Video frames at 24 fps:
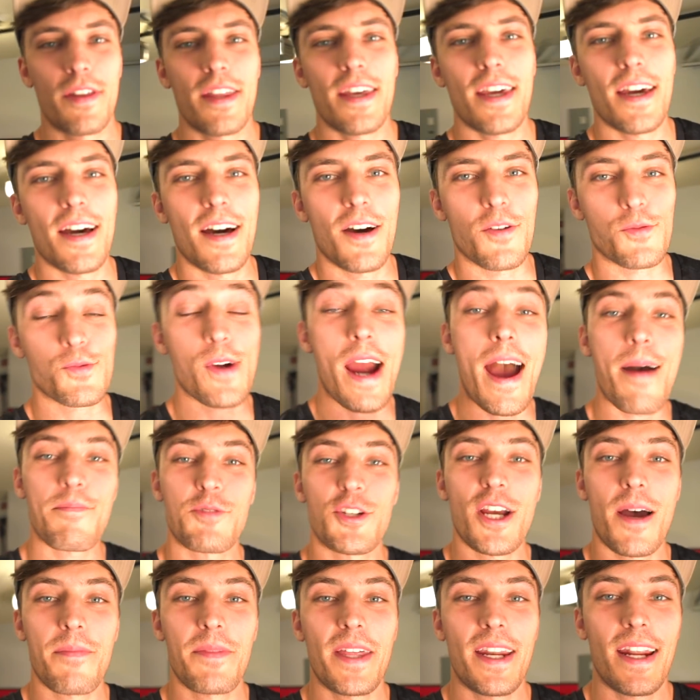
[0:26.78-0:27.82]
the wrap
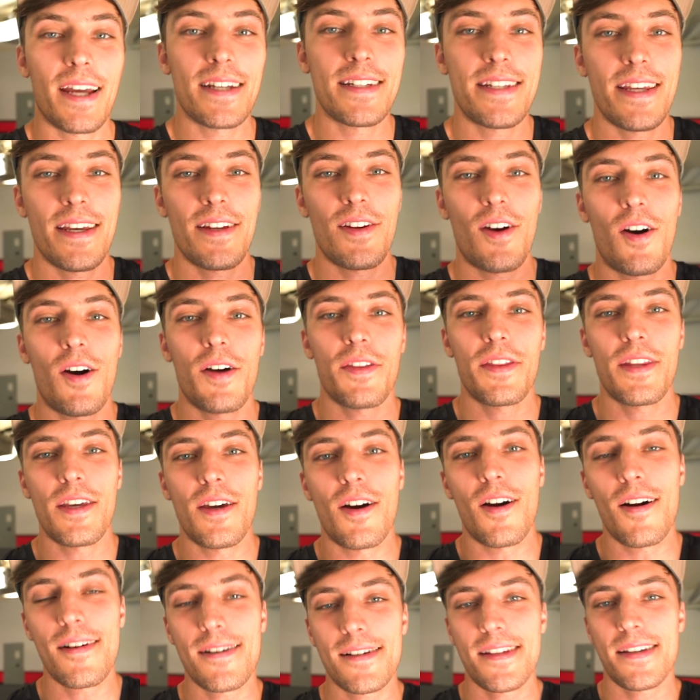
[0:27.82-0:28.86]
job that I did on the
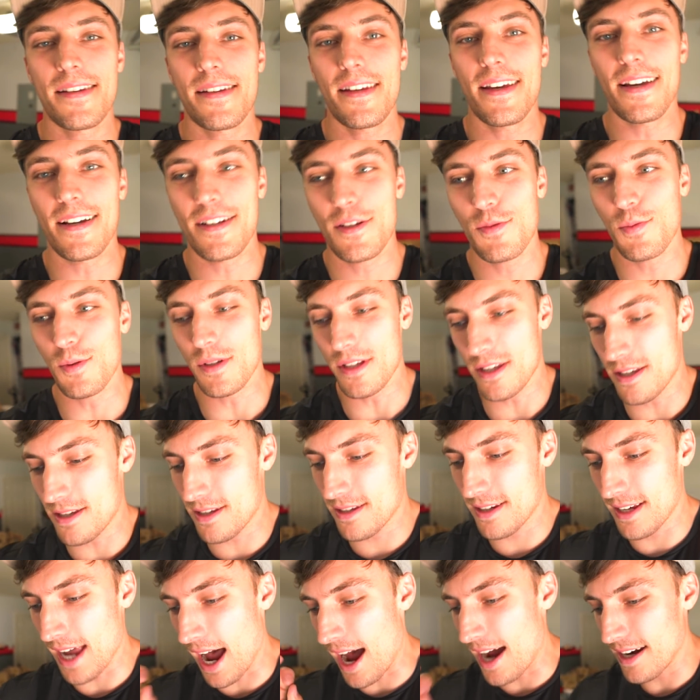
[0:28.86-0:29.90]
R6 was
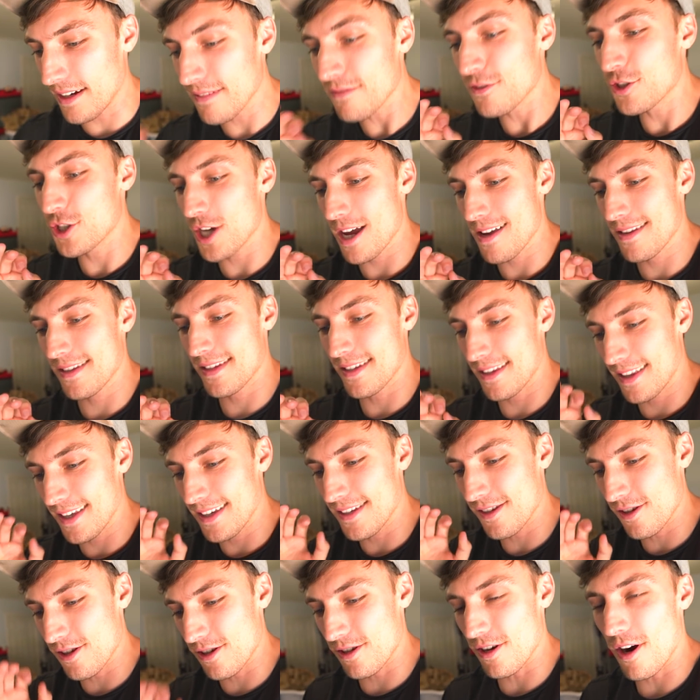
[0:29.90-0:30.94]
kind of just the
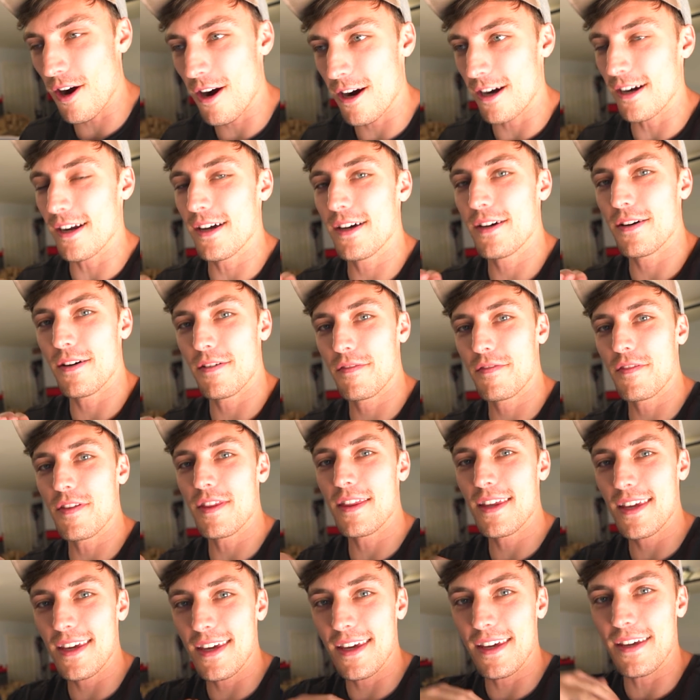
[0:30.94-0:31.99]
start of
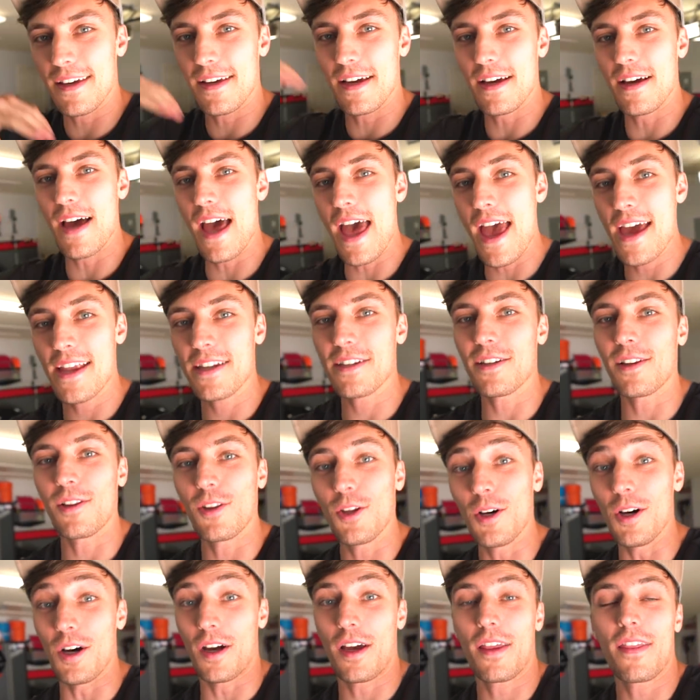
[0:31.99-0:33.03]
the end
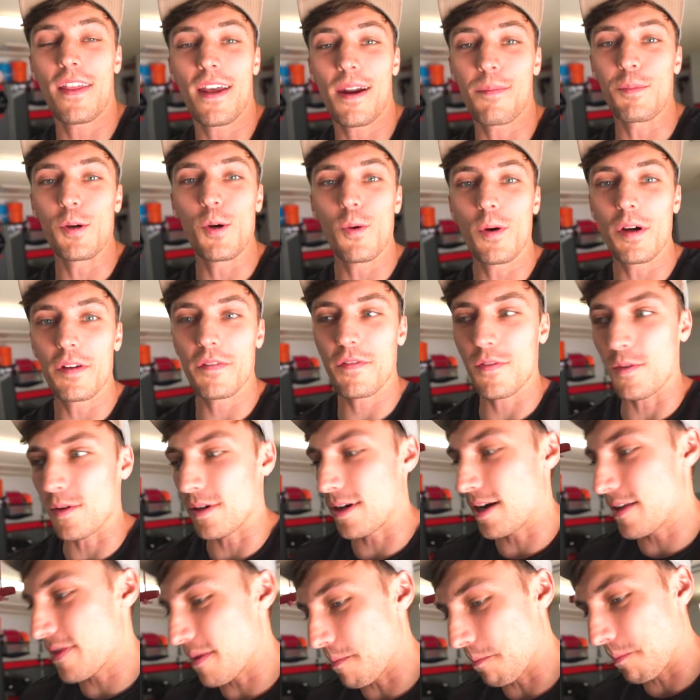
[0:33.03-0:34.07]
look that I'm going
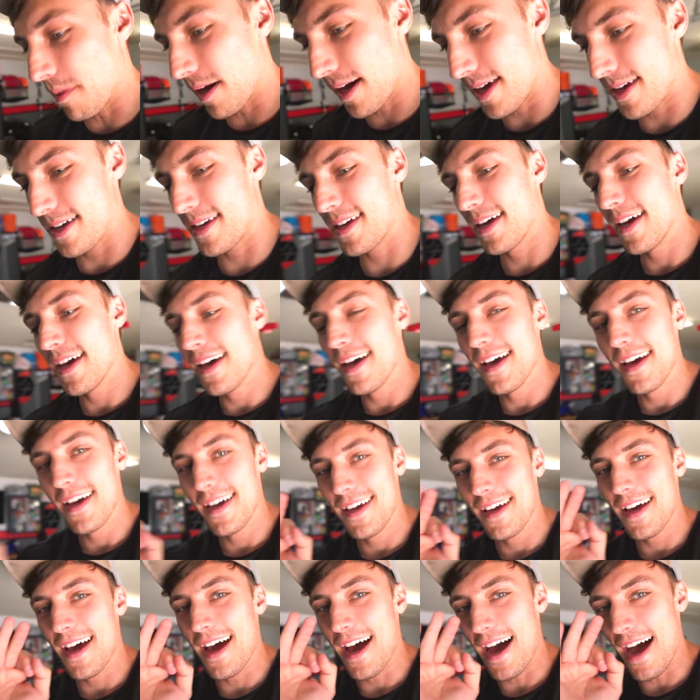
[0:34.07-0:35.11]
for on the bike.
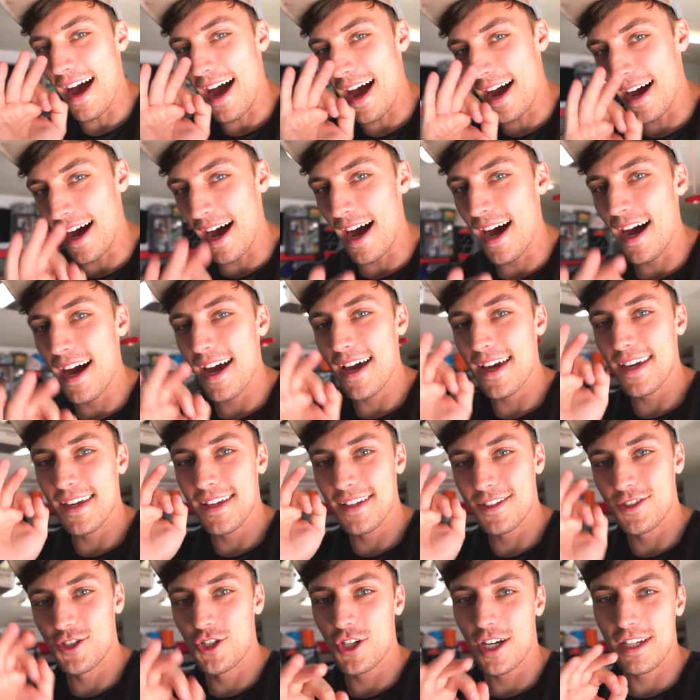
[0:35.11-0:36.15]

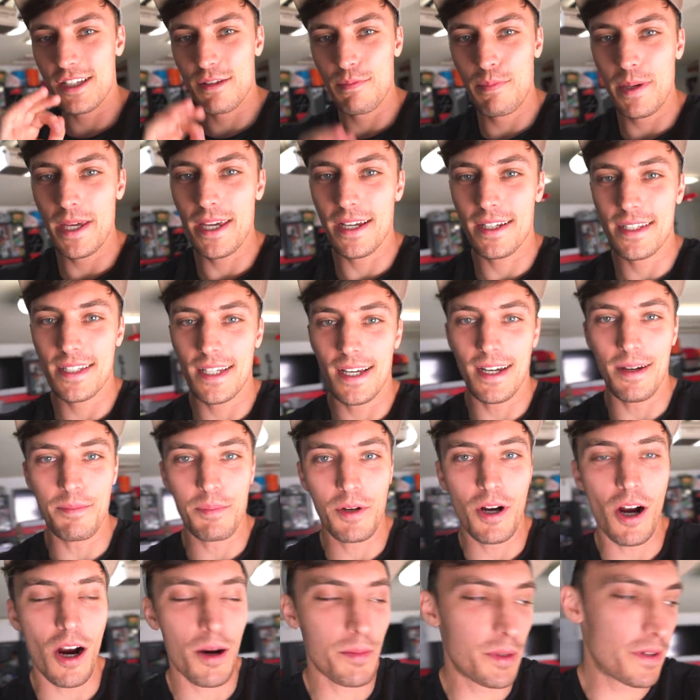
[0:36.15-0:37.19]
I just picked
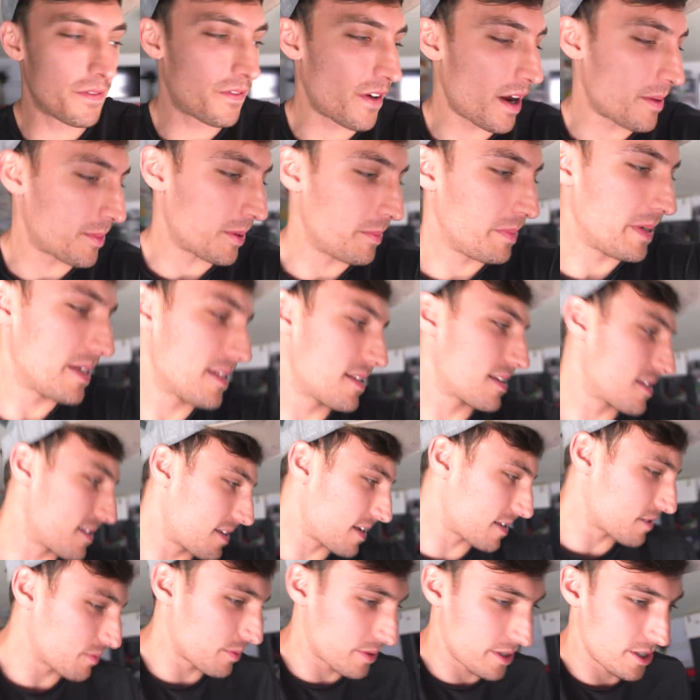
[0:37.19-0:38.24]
up carbon fiber pieces.
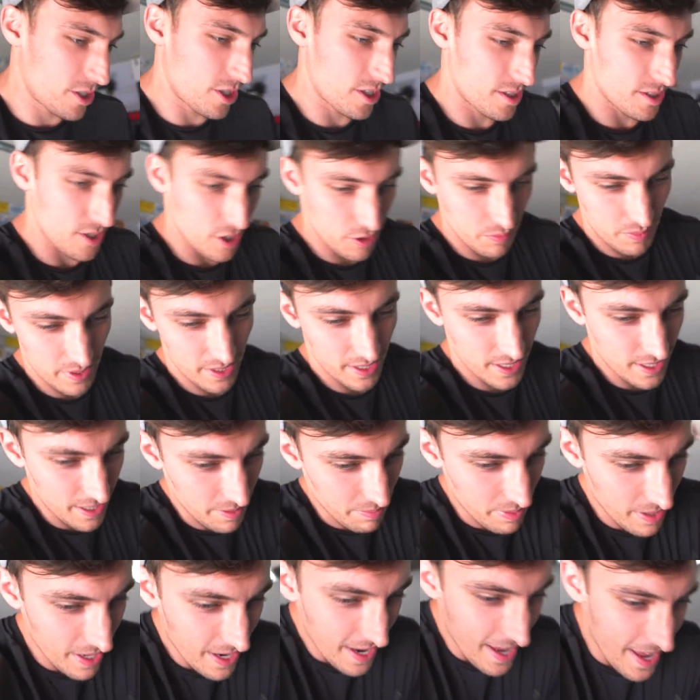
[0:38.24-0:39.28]
That's what I just opened
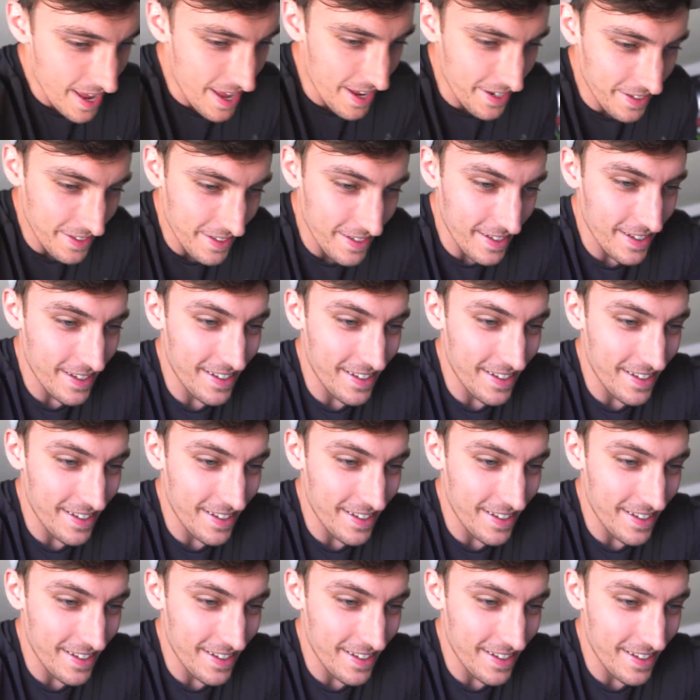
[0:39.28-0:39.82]
up, and